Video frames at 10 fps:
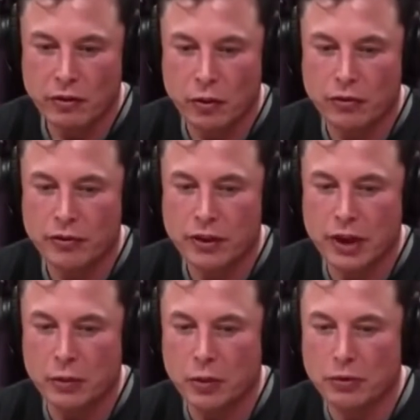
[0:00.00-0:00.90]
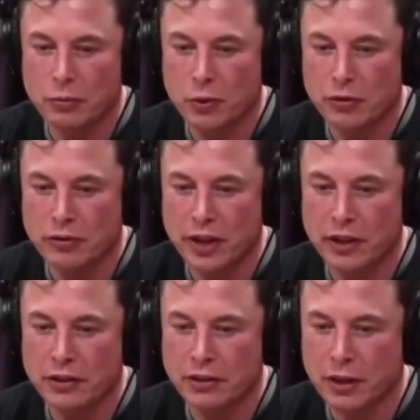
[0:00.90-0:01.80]
and we're all
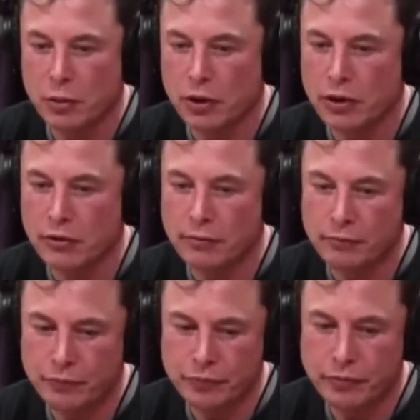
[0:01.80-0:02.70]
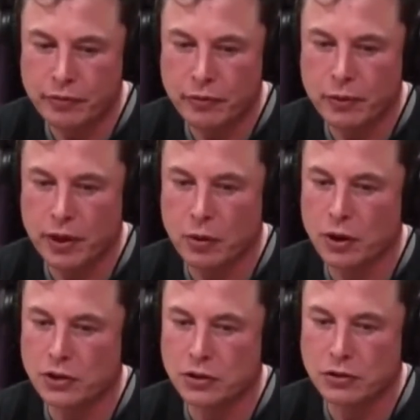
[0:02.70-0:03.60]
feeding this network with our
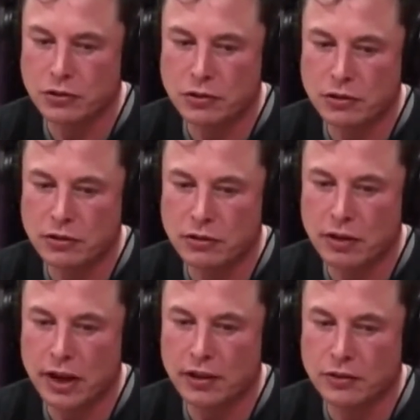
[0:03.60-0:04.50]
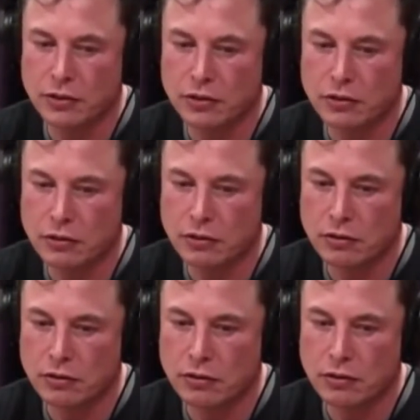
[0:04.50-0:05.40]
questions and answers.
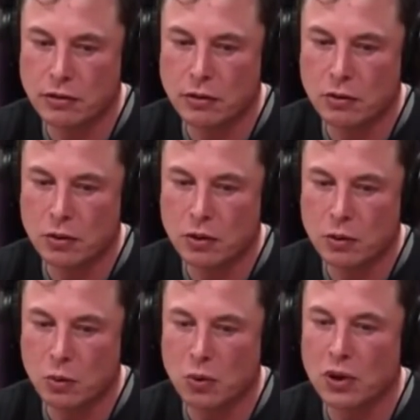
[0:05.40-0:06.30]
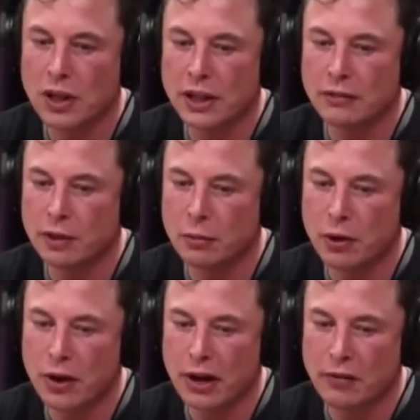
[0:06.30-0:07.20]
We're all collectively
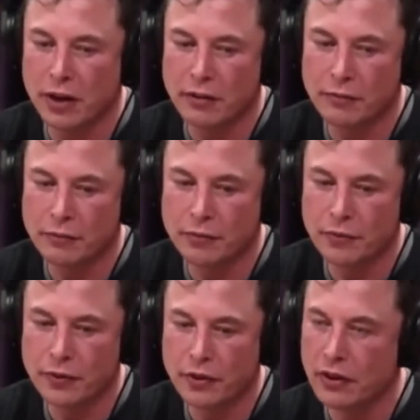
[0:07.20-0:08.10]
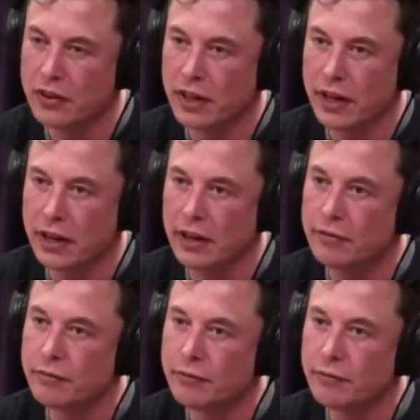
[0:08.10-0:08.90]
programming the AI,